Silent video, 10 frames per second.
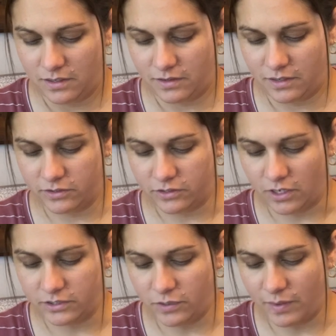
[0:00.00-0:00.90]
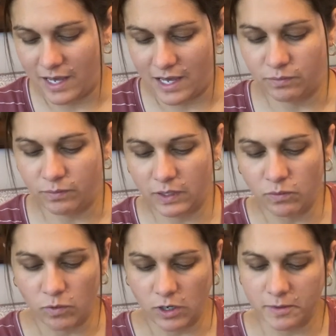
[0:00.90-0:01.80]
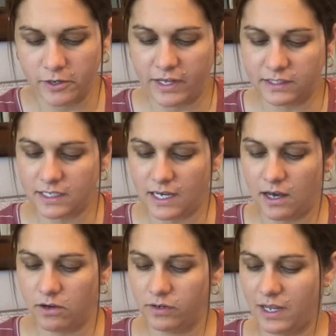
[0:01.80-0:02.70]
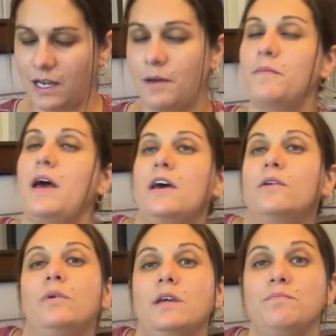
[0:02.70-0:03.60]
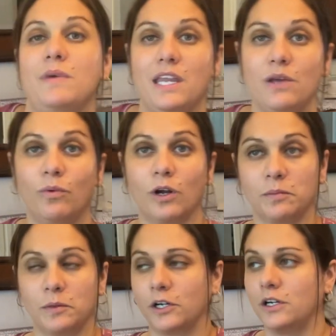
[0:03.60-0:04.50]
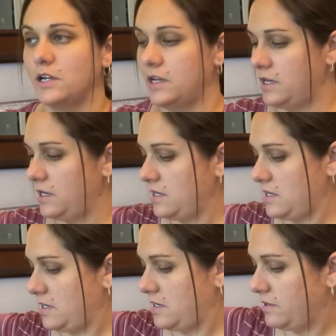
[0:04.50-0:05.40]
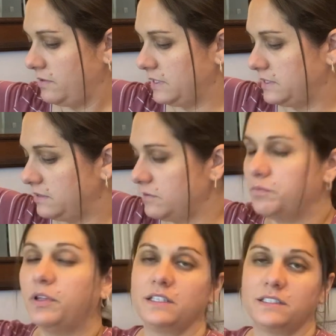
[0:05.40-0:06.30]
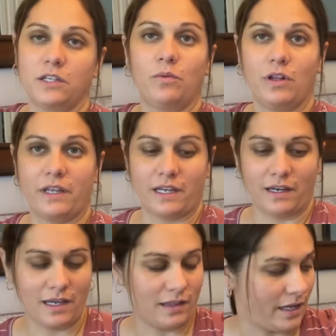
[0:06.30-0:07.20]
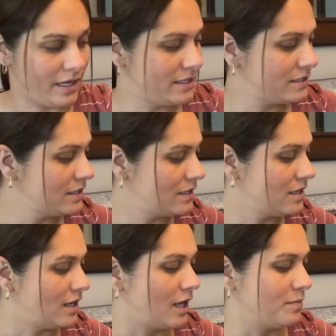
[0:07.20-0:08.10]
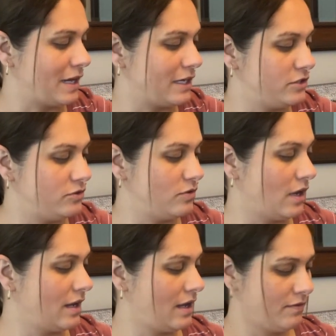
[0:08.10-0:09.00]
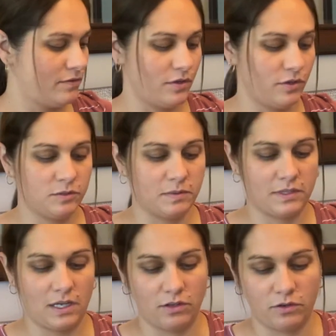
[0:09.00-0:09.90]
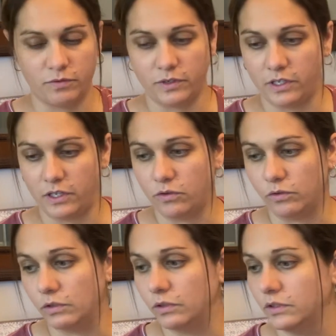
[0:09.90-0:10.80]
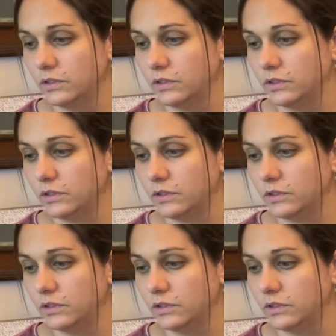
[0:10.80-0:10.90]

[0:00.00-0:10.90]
There's also a Hedwig warmer that's out and a Hedwig mini warmer that plugs in the wall like a nightlight. I do not have those, but they look really cool.